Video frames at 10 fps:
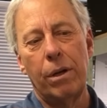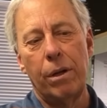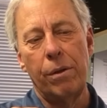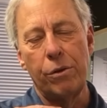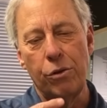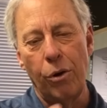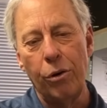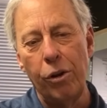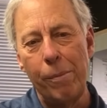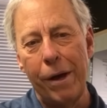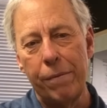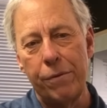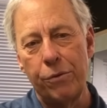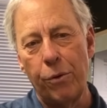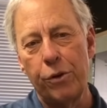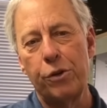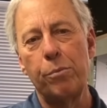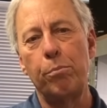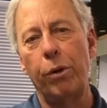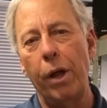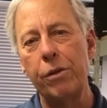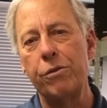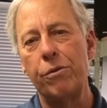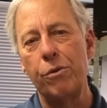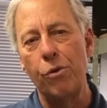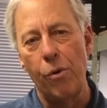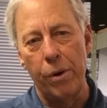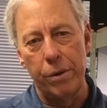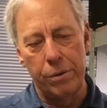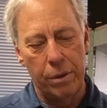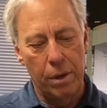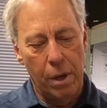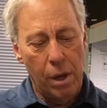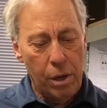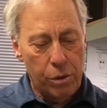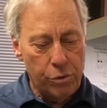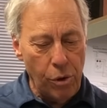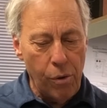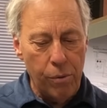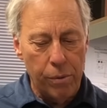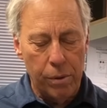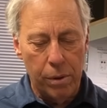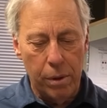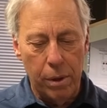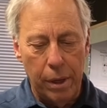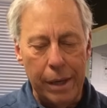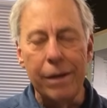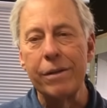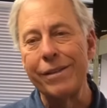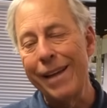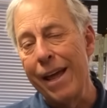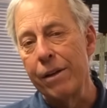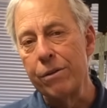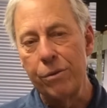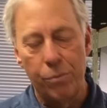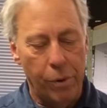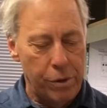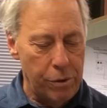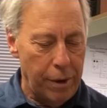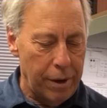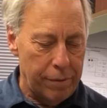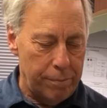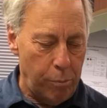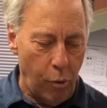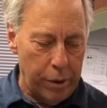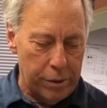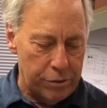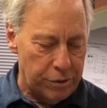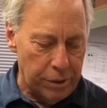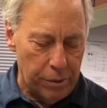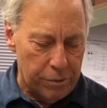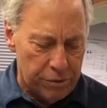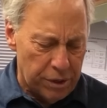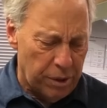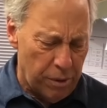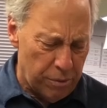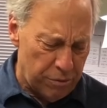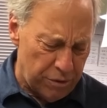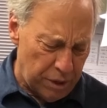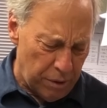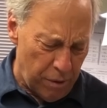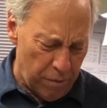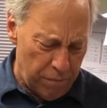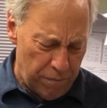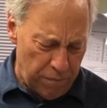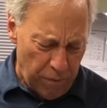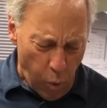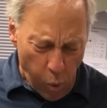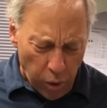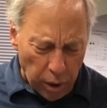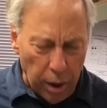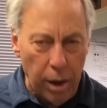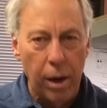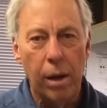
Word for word: the total amount of distortion plus the noise. So in a sense, when you have 0.0004%